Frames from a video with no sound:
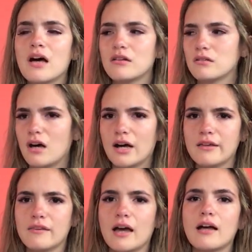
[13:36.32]
a lot
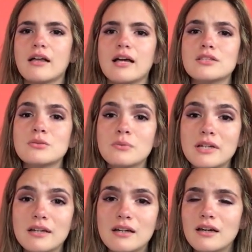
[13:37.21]
that last
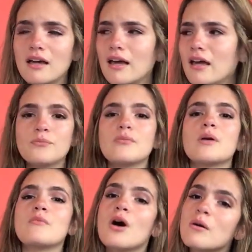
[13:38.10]
week. My
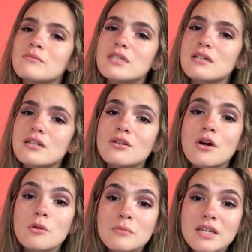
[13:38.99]
mom didn't
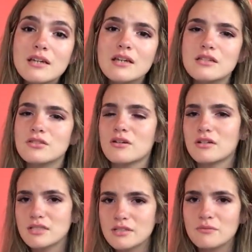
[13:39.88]
know me as
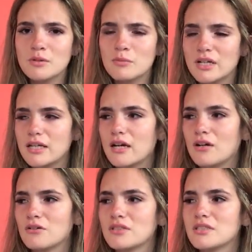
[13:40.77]
long as everybody
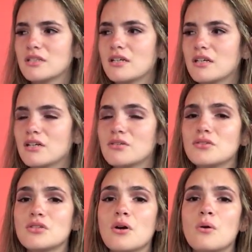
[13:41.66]
else,
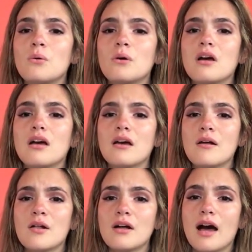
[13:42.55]
so
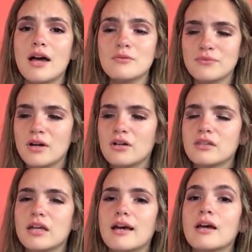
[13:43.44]
I
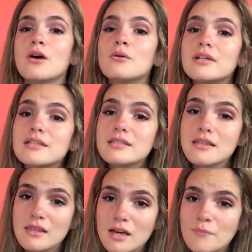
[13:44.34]
felt that I owed it to
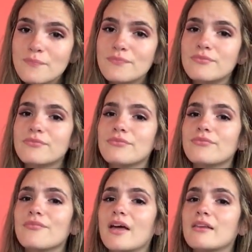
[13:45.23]
them,
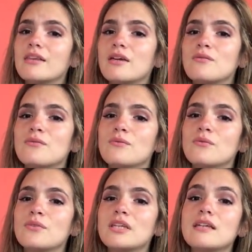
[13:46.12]
that they
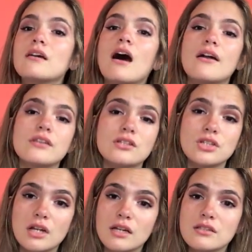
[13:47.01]
really got the
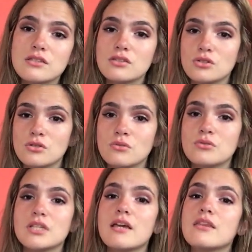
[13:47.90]
chance to
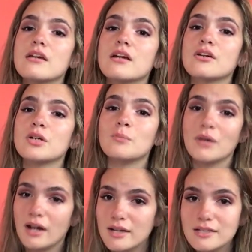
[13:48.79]
say their
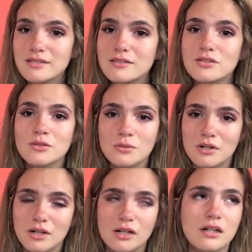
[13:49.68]
goodbyes to
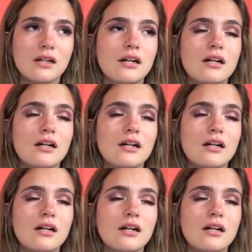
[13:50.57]
her.